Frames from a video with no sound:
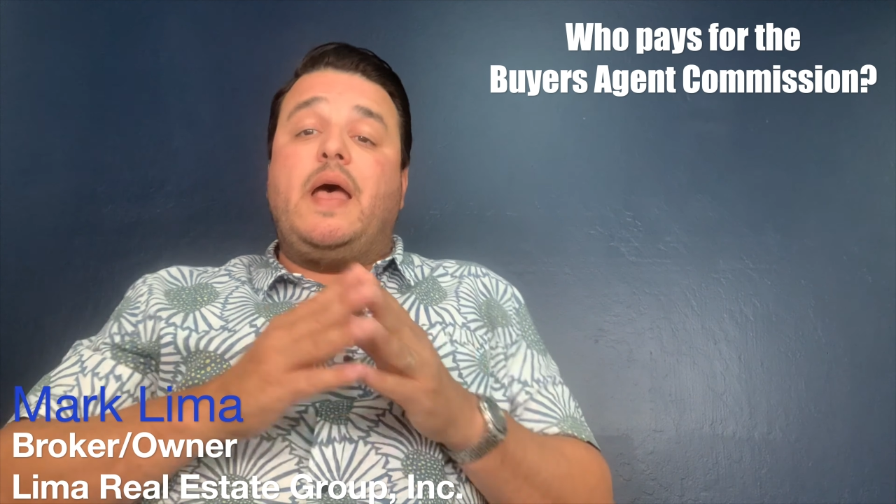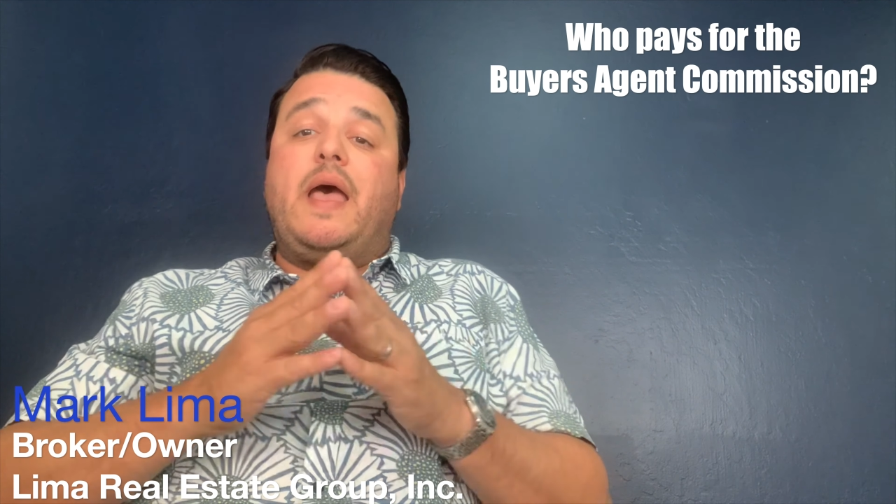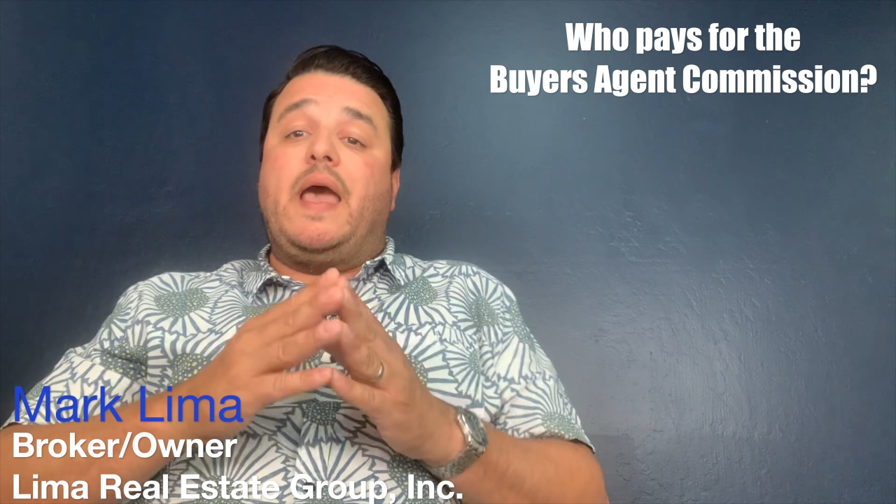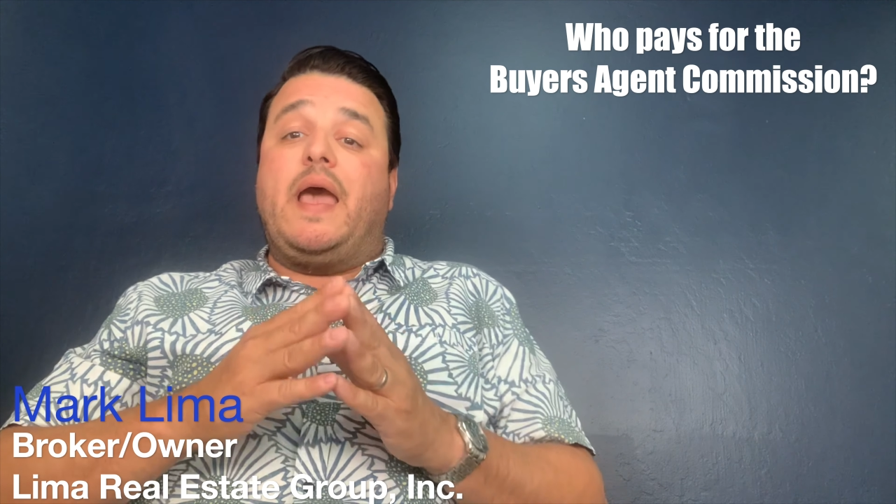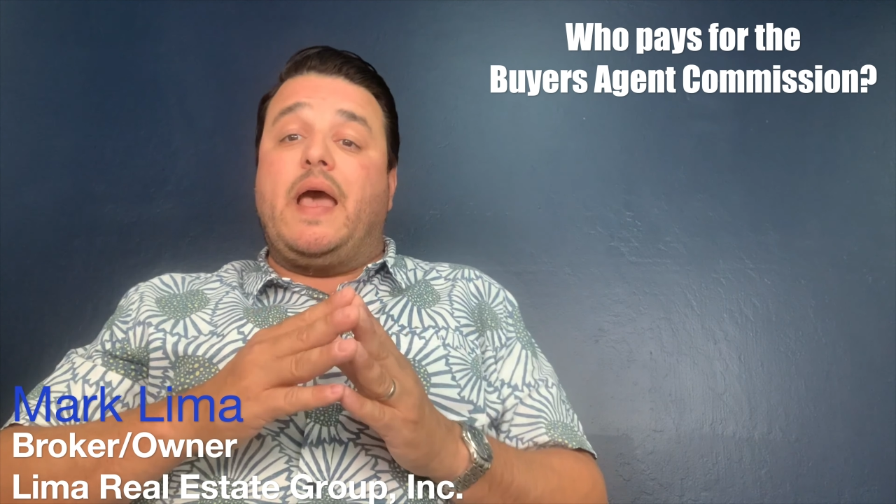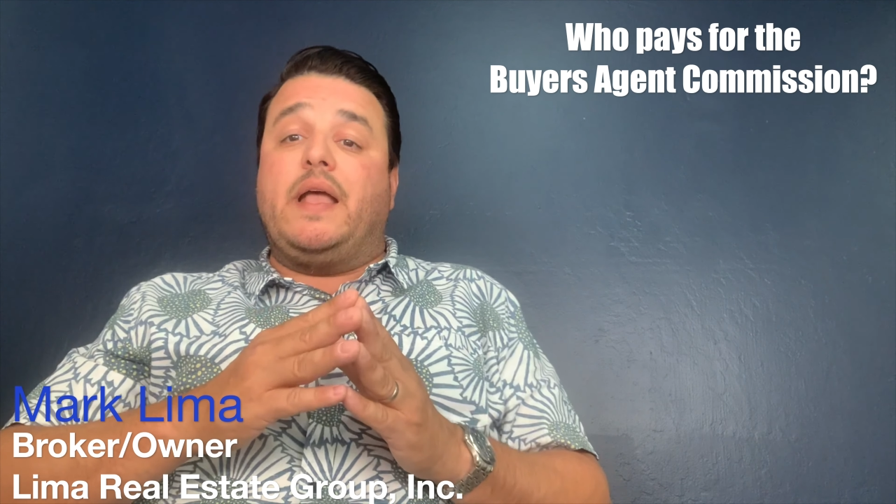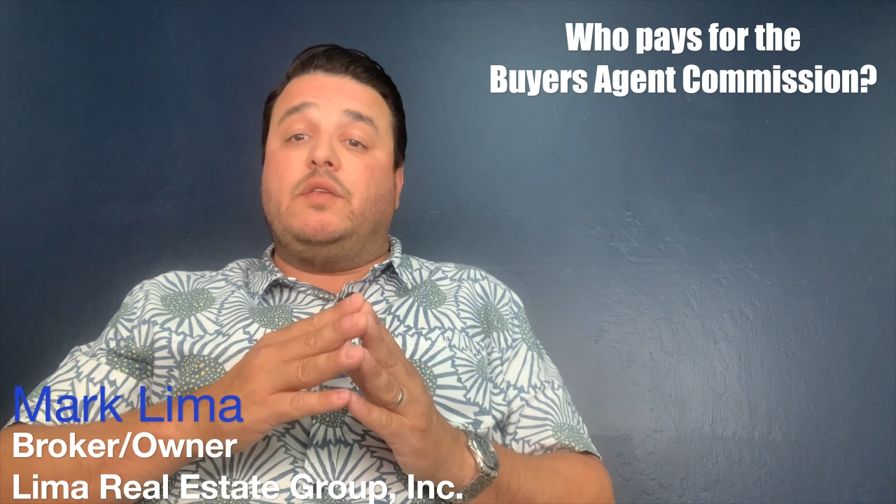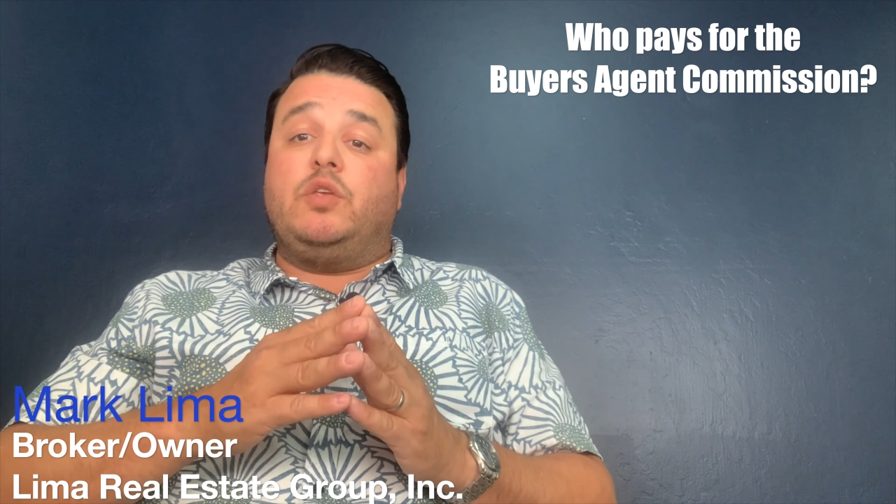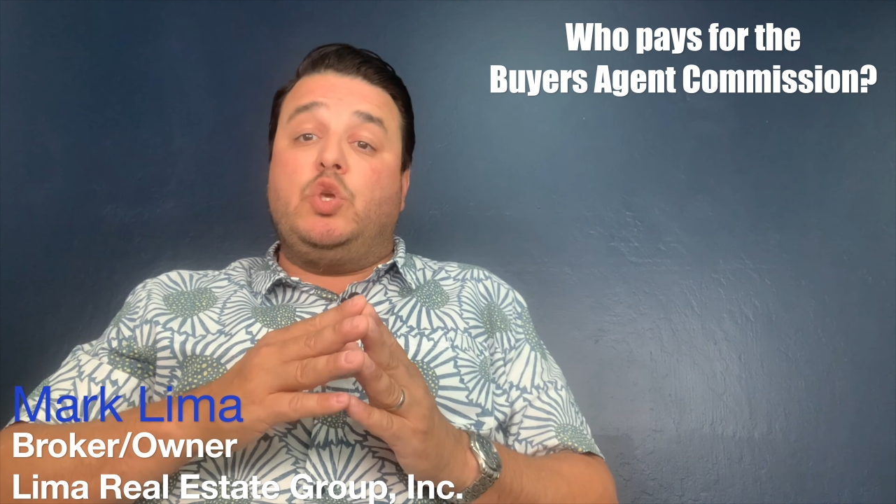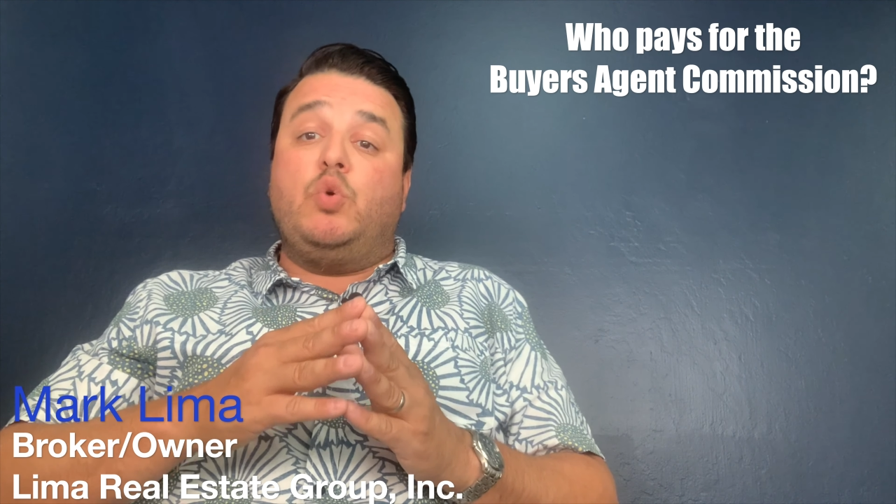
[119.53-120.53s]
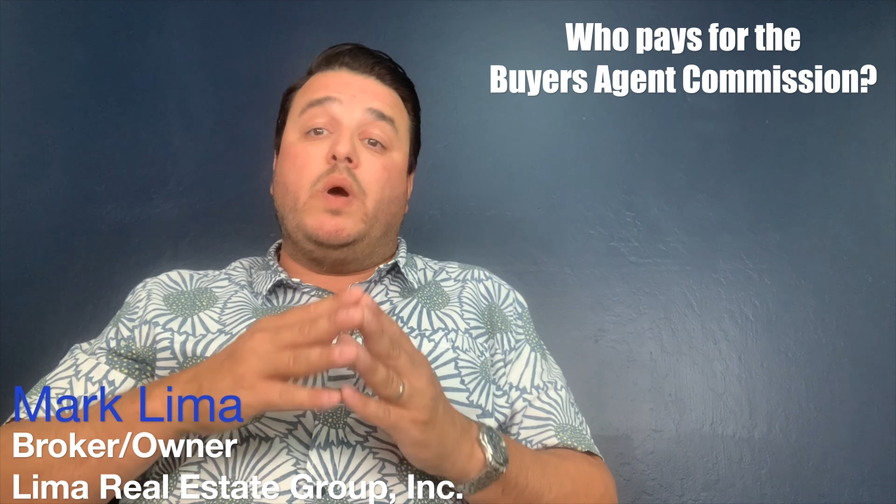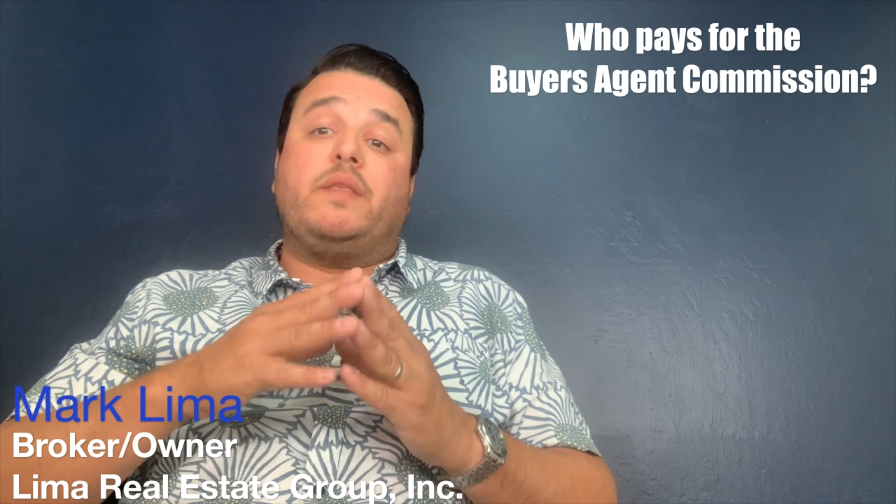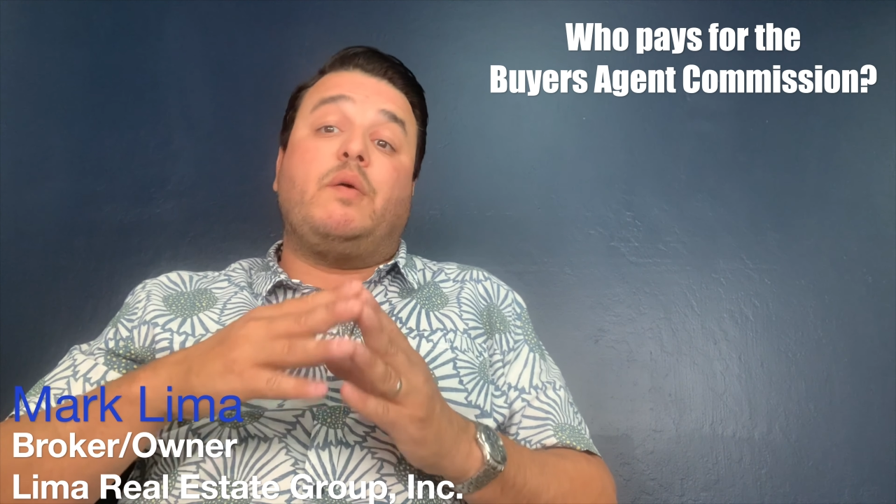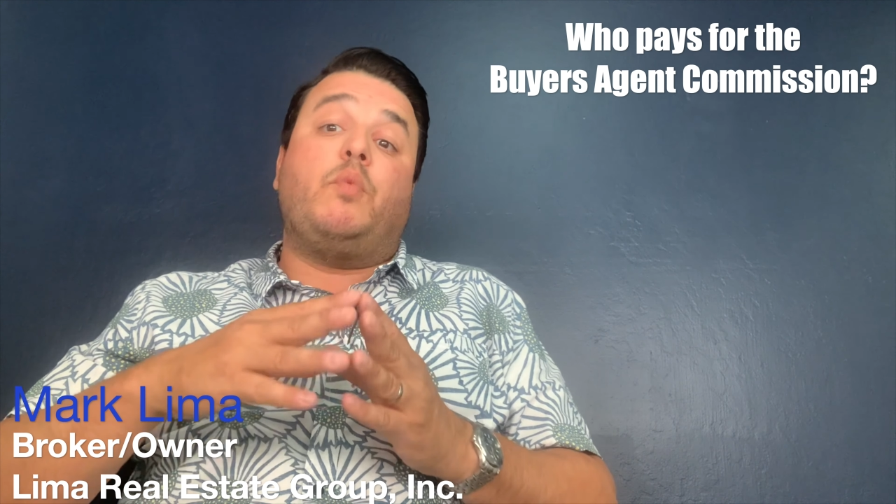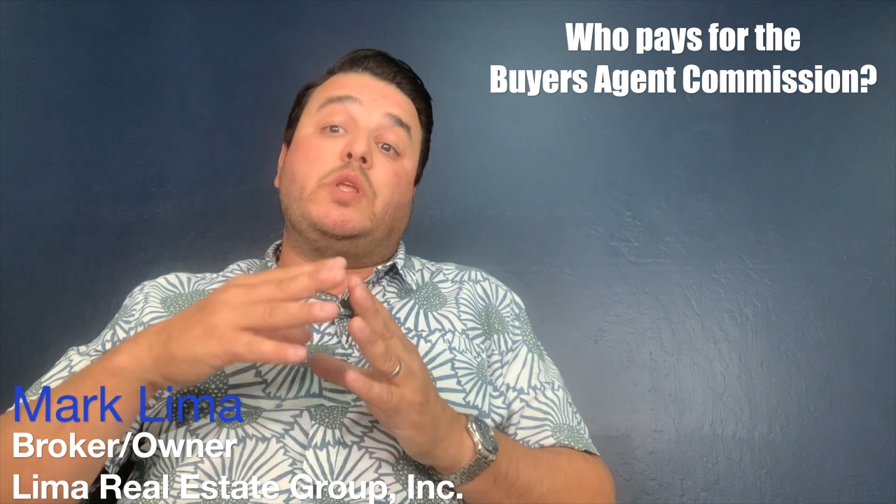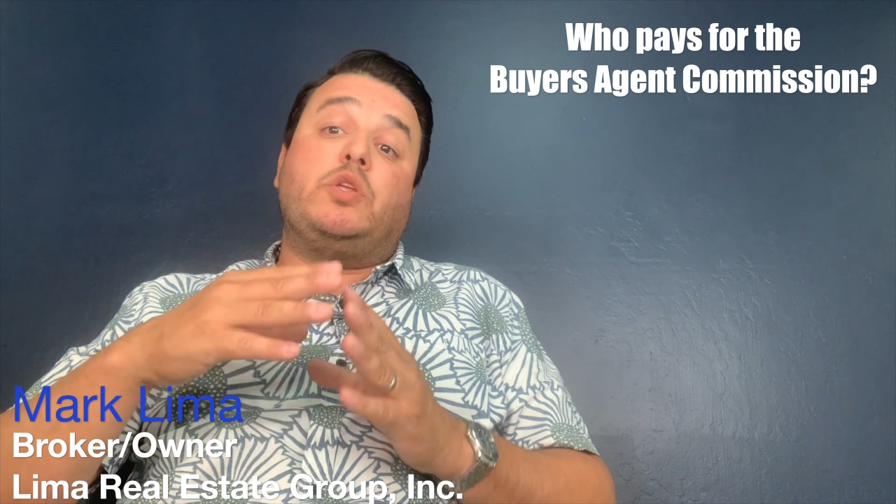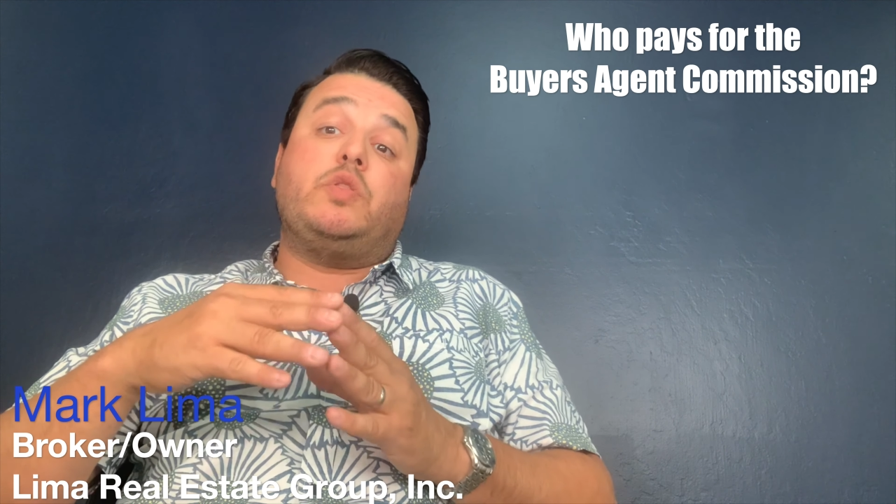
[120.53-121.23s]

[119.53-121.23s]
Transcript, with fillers: And you want someone to do